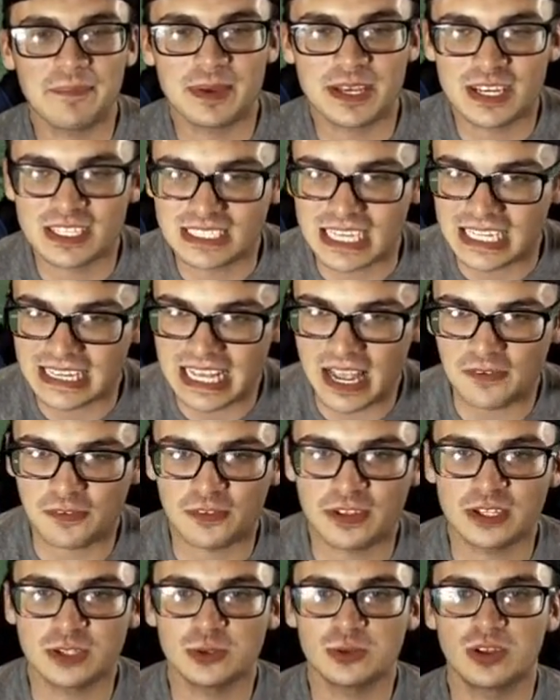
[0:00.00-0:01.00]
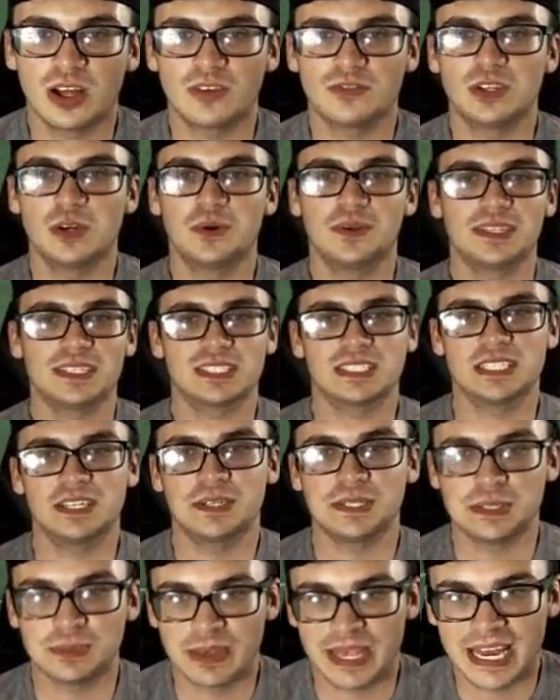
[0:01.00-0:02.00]
because I definitely do love doing this
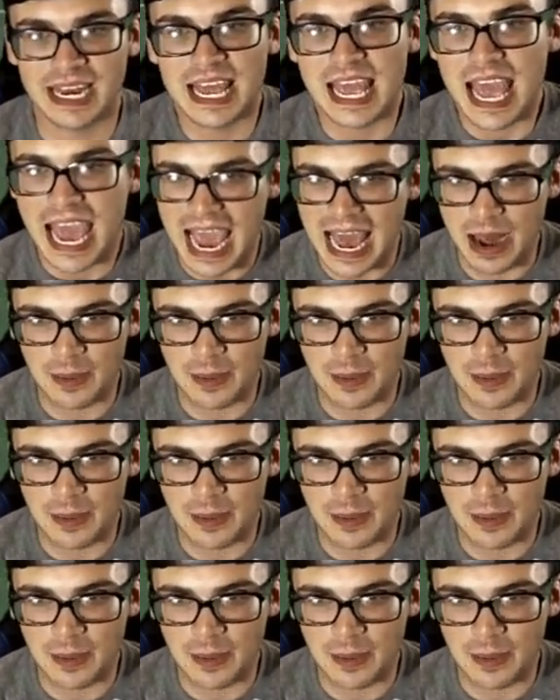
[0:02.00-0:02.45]
series, man. And I